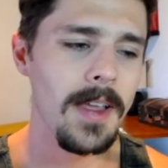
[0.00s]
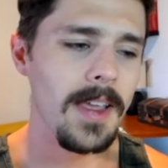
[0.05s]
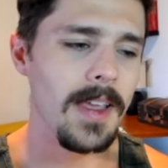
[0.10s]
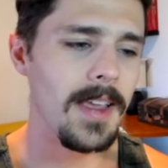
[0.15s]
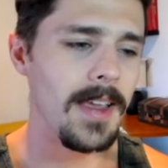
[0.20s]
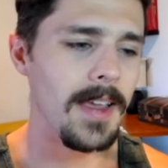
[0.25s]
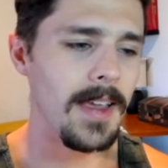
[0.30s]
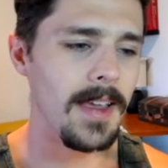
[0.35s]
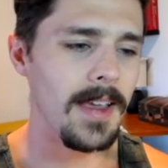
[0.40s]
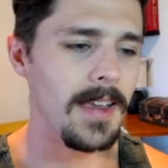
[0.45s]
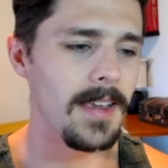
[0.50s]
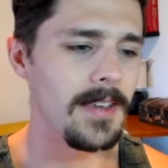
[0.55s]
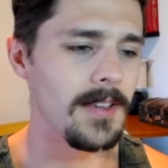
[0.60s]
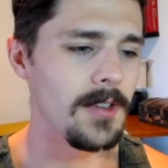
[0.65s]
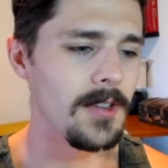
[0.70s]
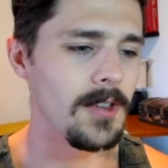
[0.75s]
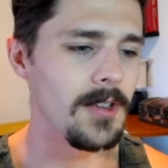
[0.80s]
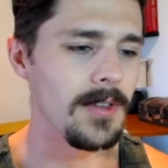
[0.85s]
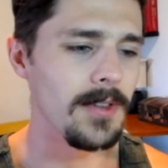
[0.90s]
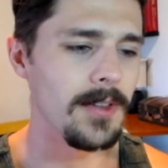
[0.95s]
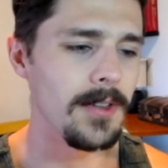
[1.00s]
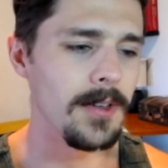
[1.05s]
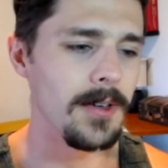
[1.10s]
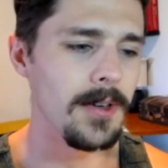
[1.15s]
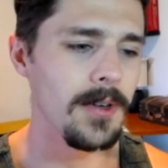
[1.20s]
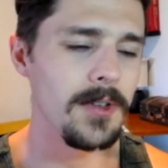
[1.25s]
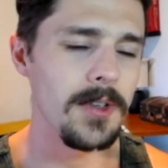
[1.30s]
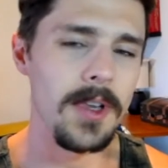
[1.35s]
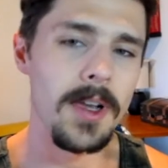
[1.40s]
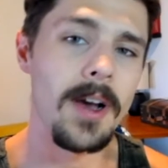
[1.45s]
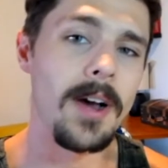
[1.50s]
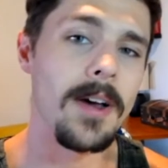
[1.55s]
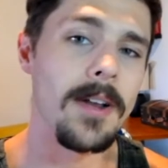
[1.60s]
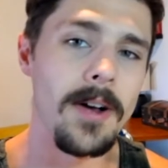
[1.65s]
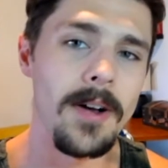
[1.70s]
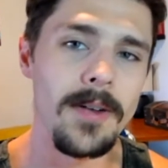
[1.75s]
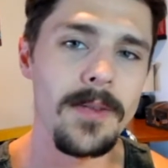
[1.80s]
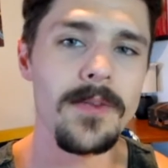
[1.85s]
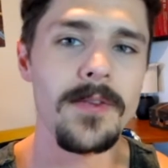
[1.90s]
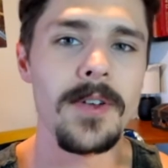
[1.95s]
he is just losing on
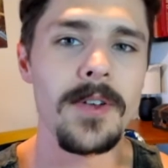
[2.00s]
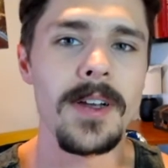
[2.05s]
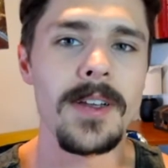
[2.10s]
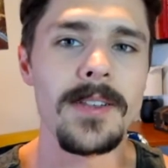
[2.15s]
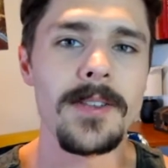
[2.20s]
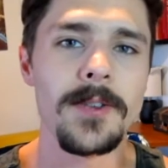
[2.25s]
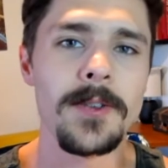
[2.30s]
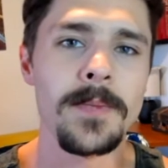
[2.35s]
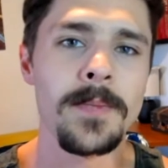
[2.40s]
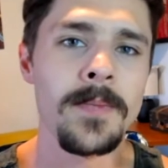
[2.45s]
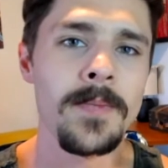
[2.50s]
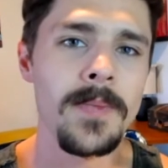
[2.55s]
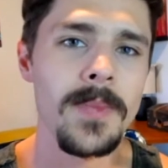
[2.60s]
all fronts.